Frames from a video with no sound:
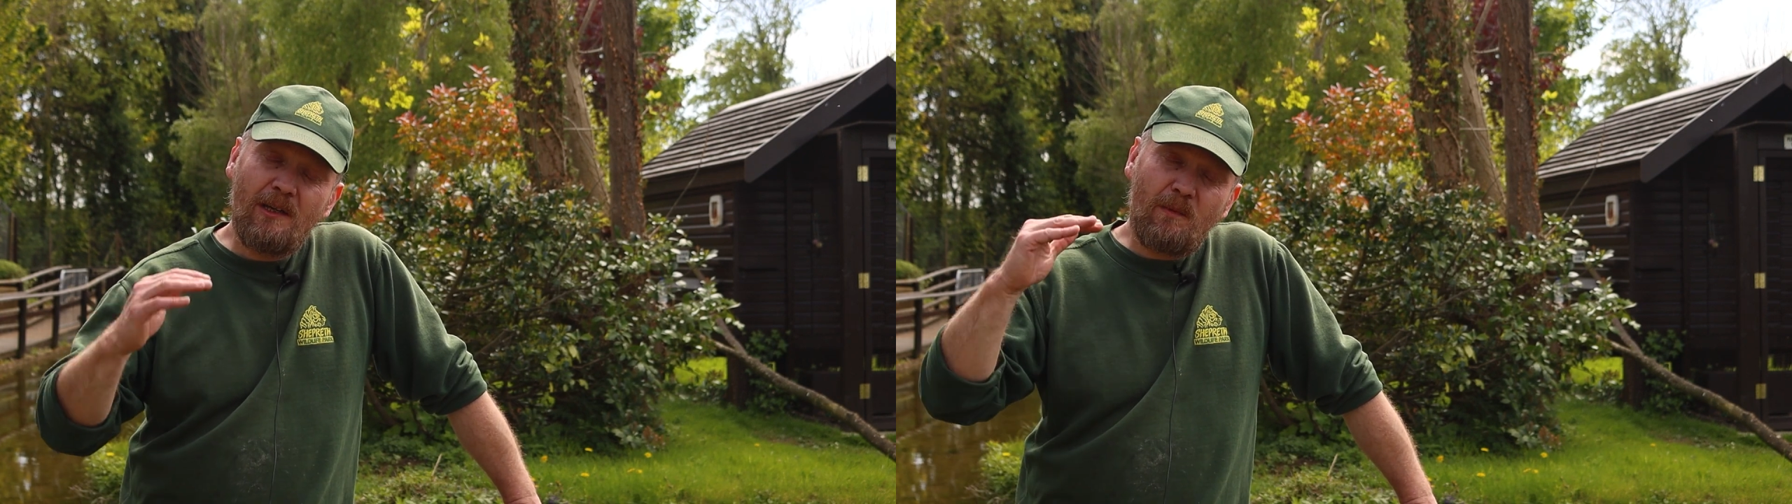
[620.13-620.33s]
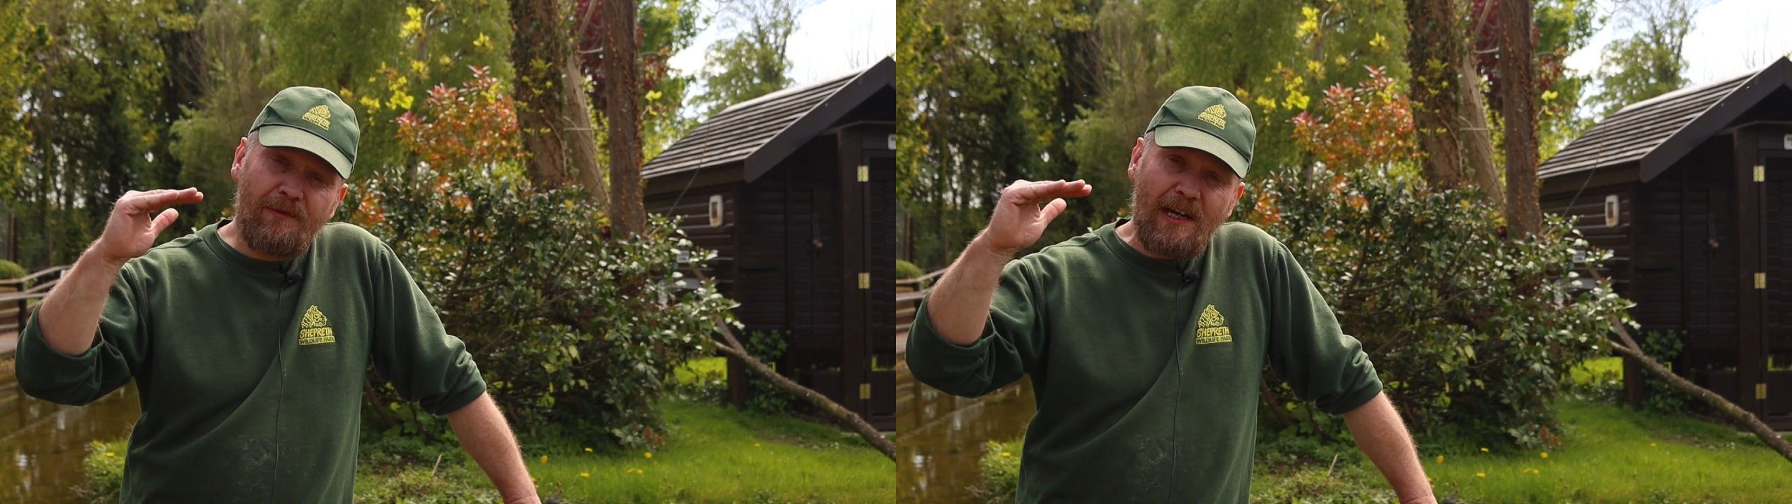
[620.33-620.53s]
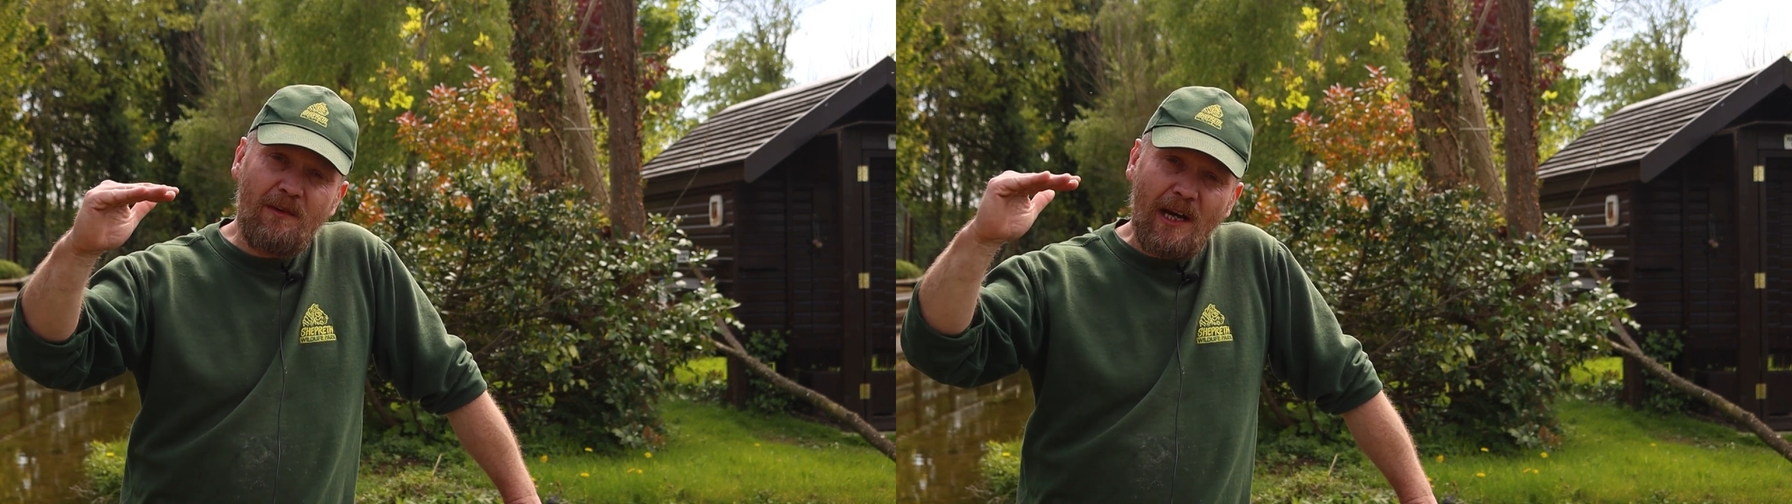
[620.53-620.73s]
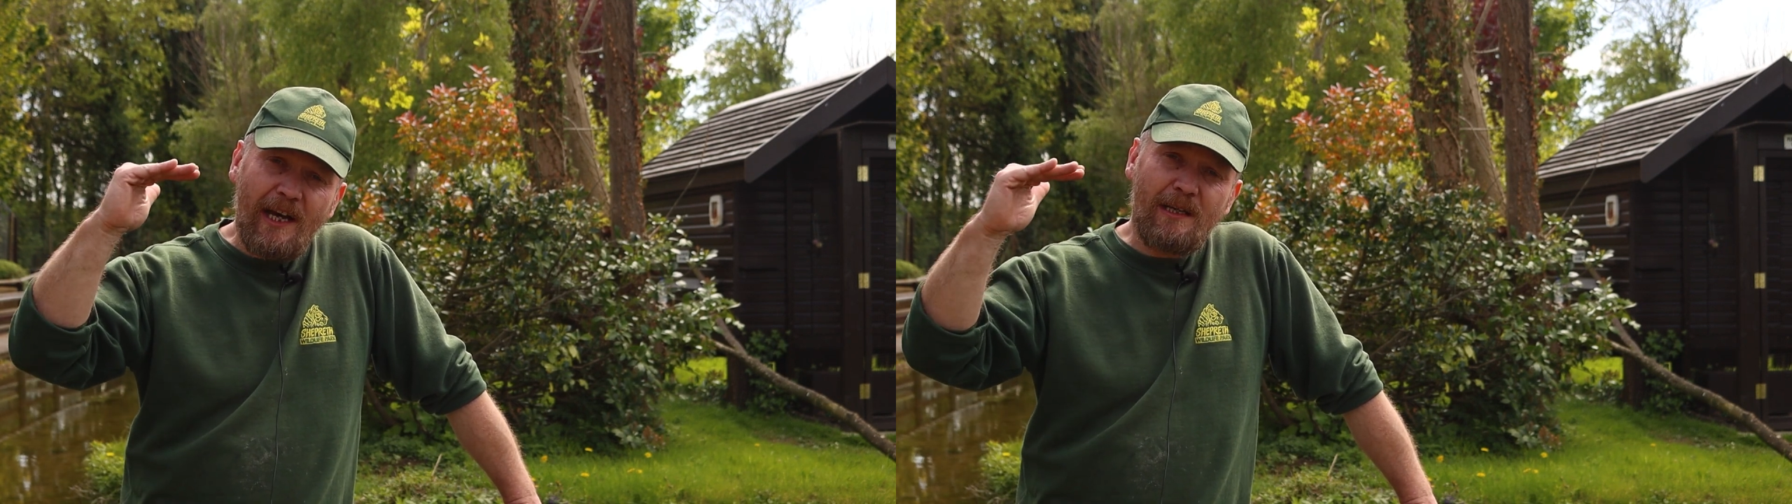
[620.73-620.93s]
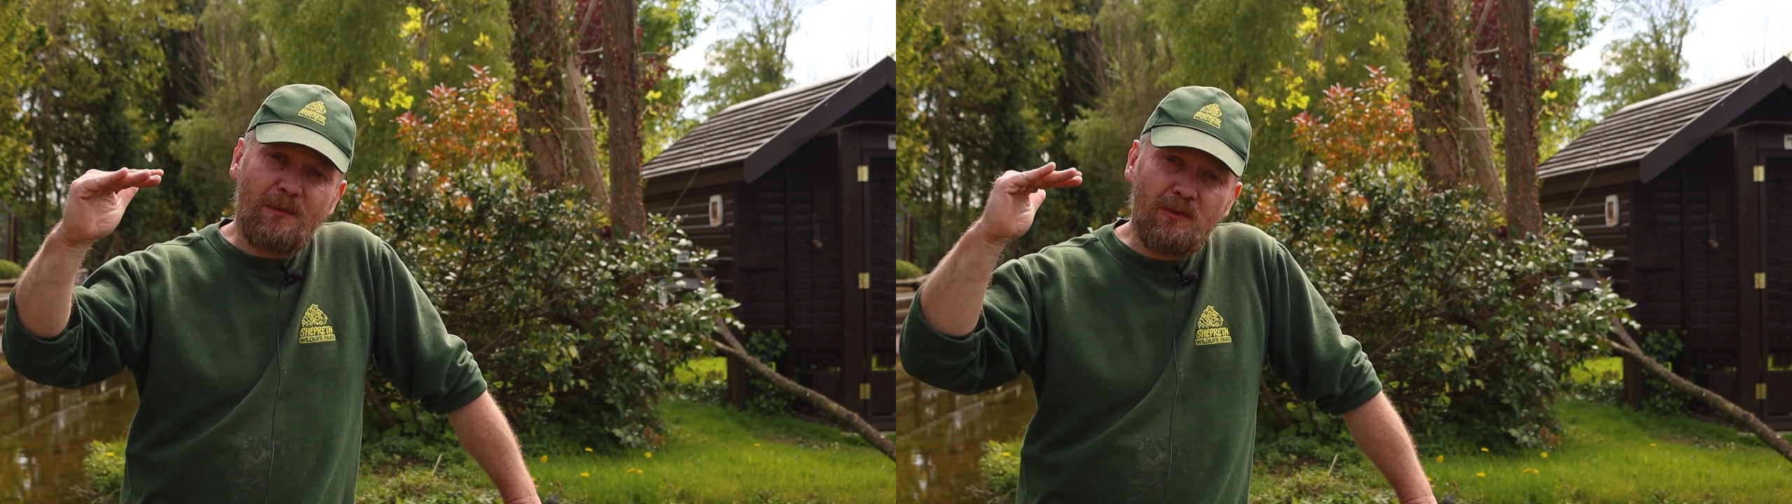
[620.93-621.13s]
Without
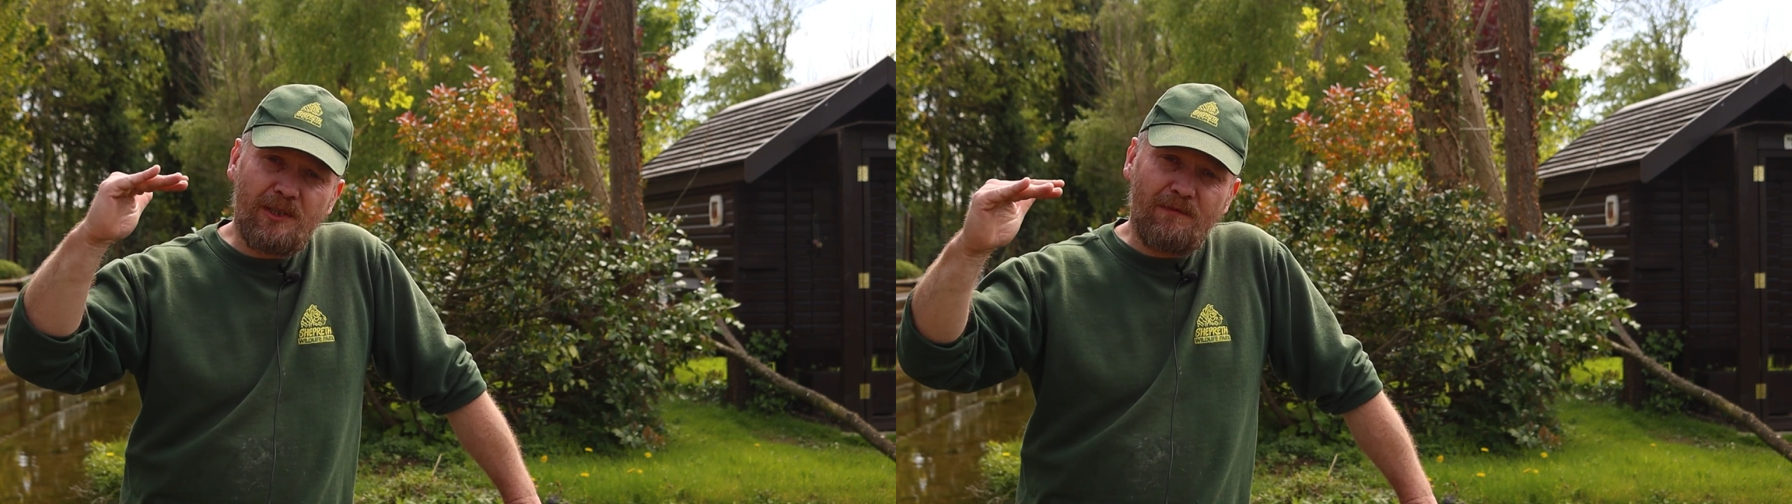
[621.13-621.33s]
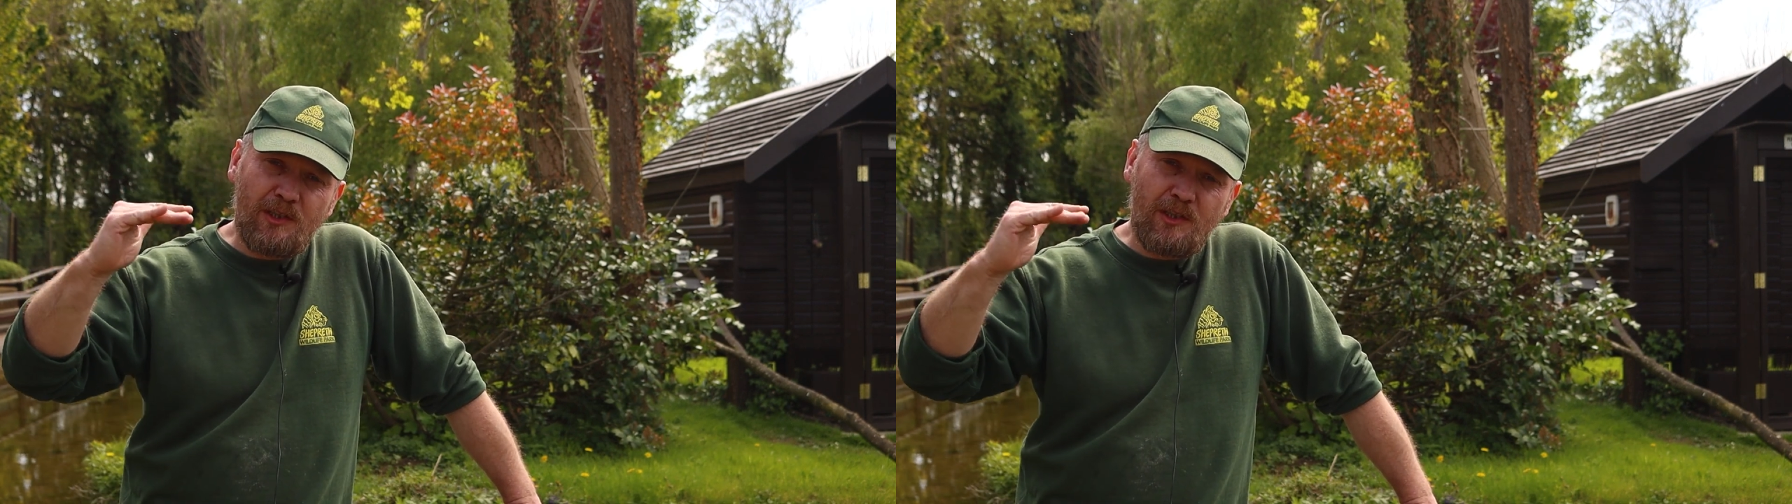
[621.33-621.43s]
animals at the